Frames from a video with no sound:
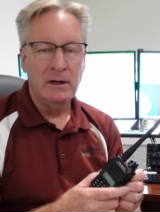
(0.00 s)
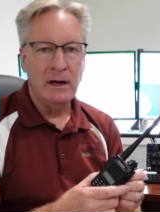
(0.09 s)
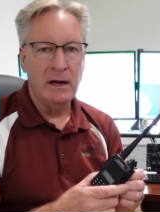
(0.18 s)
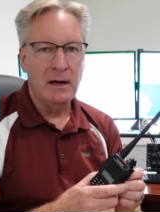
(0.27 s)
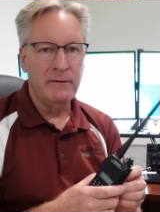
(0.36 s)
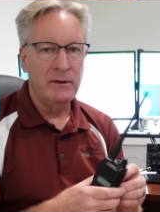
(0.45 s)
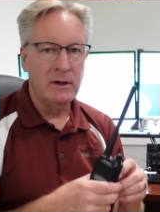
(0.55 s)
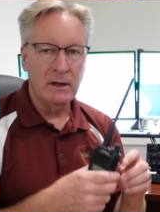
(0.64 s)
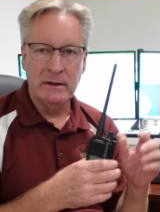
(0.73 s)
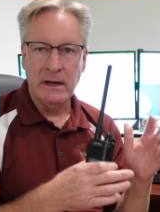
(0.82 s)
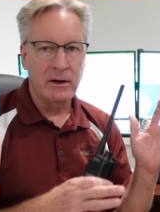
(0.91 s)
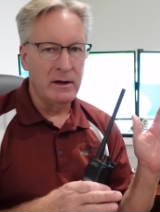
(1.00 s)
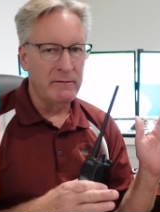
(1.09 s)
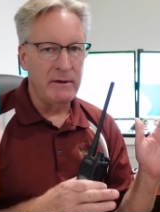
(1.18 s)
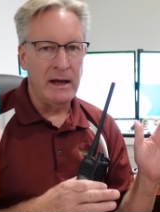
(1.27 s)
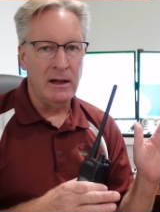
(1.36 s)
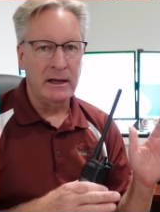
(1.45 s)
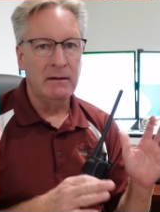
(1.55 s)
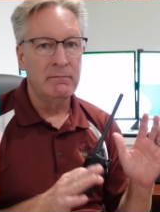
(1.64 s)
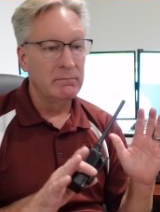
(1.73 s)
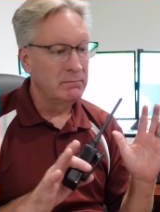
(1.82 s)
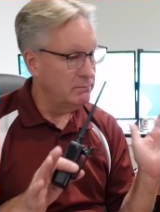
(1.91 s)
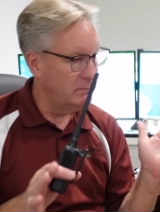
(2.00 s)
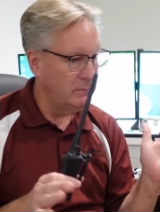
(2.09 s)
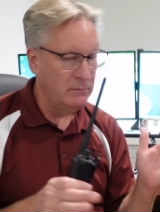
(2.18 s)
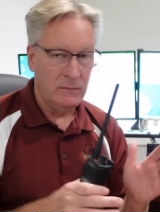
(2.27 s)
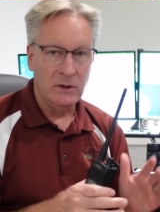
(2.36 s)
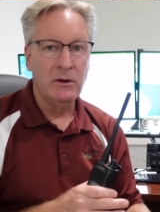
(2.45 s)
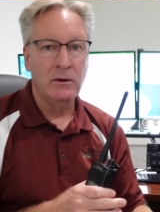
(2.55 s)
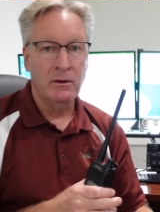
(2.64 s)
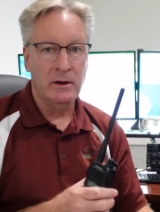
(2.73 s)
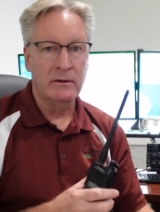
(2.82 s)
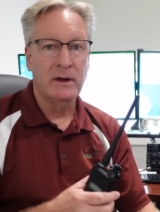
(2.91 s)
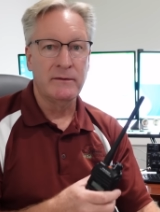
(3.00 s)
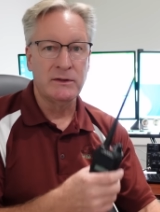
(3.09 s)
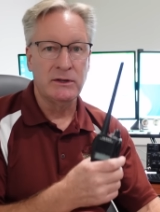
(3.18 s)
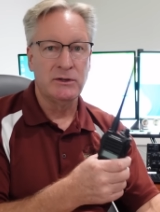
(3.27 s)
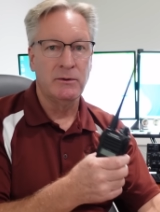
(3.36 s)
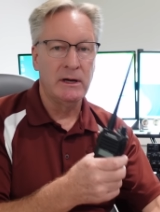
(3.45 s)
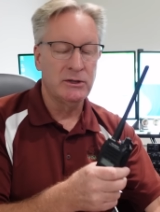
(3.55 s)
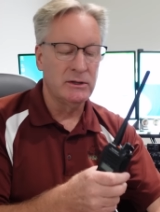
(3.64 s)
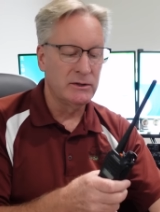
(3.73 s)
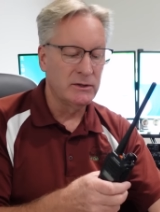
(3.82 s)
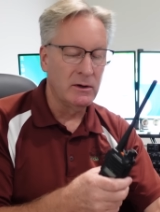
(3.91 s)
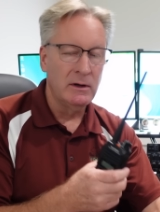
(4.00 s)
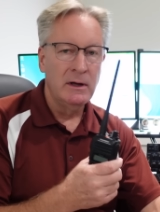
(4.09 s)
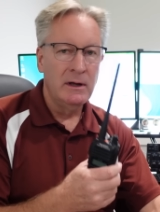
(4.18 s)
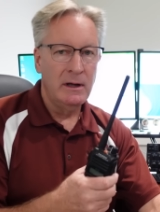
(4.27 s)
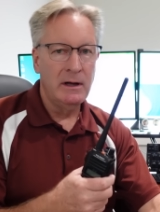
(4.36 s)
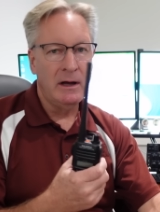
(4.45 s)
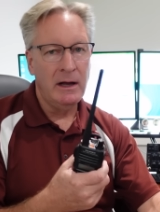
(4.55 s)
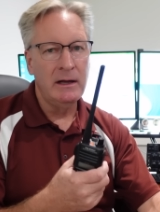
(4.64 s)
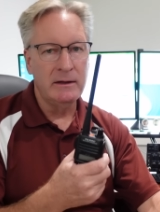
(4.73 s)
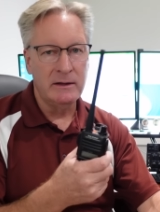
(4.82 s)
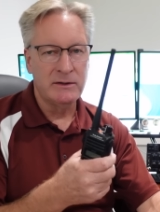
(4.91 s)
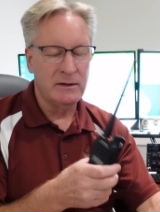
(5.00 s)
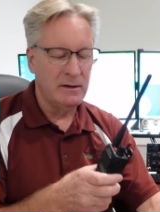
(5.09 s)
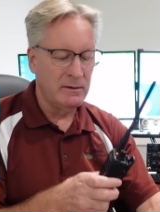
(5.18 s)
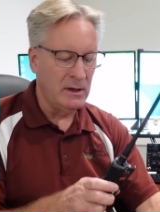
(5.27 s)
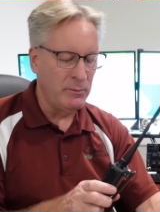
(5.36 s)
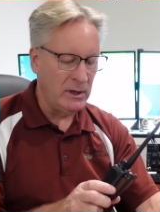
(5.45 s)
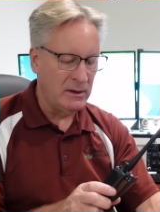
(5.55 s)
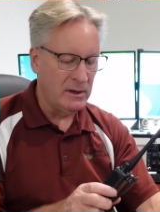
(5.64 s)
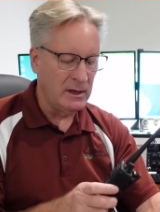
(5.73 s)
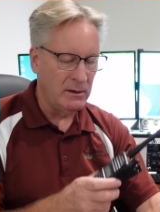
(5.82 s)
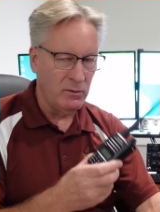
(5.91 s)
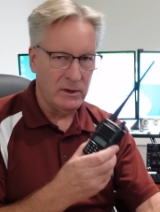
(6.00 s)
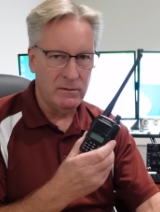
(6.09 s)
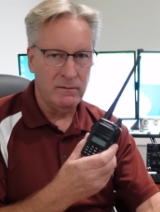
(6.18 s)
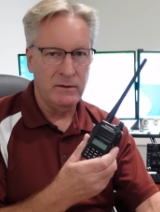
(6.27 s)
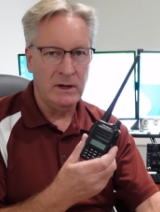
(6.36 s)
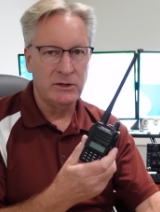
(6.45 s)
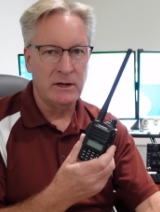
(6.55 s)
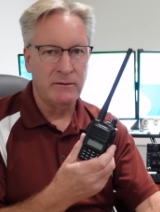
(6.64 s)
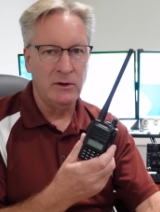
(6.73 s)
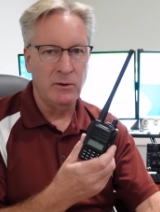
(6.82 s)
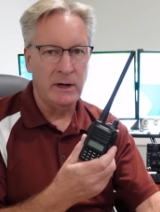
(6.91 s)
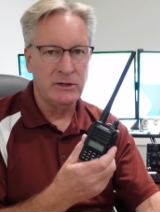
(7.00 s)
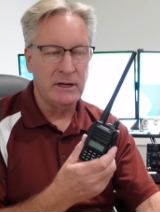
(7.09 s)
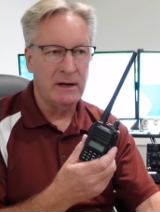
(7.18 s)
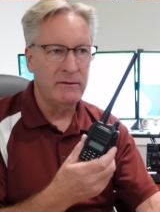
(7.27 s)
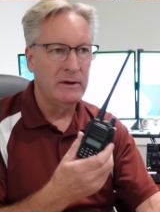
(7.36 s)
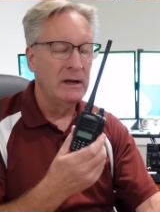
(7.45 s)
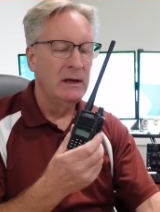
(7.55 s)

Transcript: If you get down in a valley, you're in a tough situation. So height is a big thing with VHF, UHF.